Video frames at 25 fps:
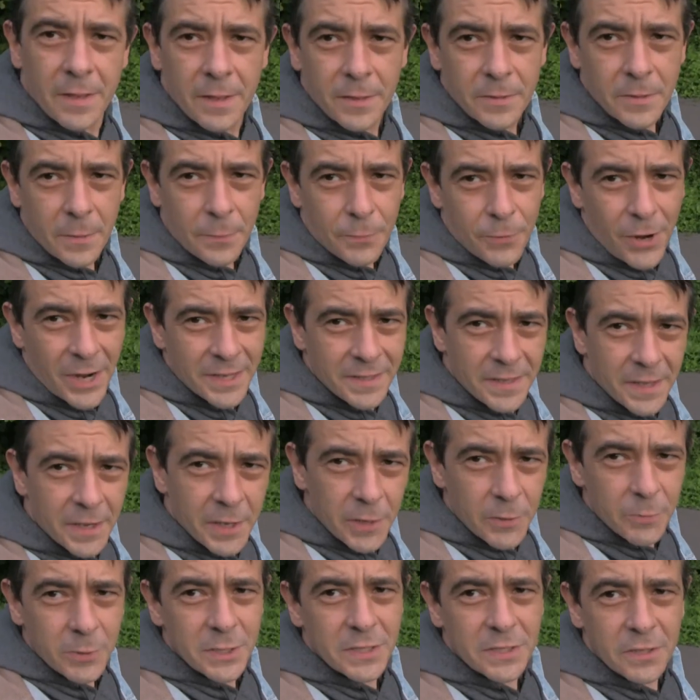the
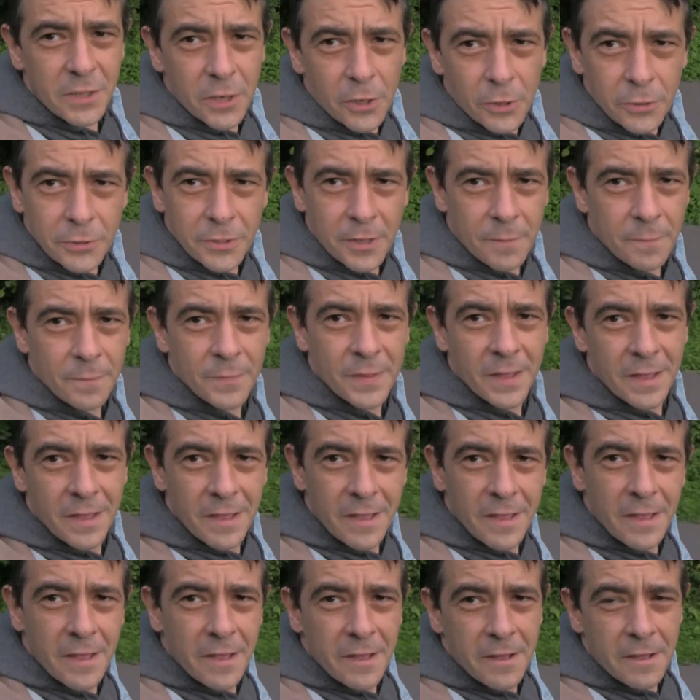Praktica was known
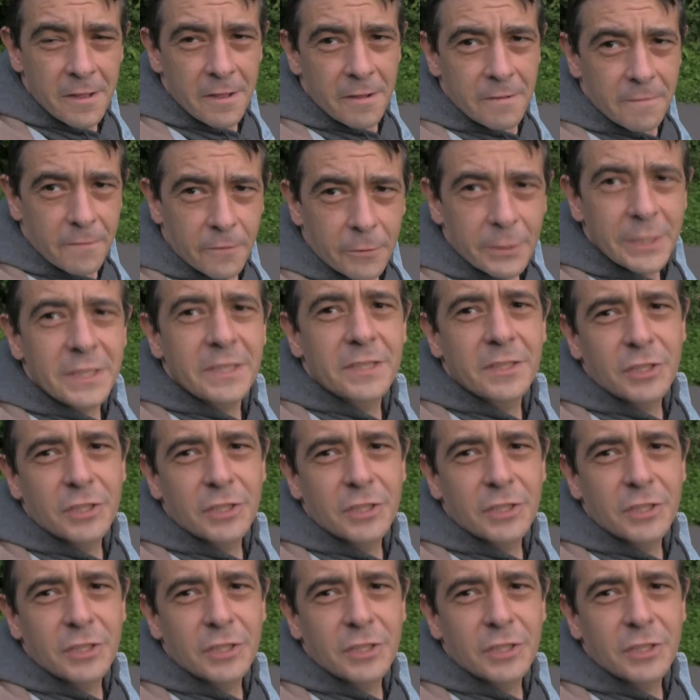for its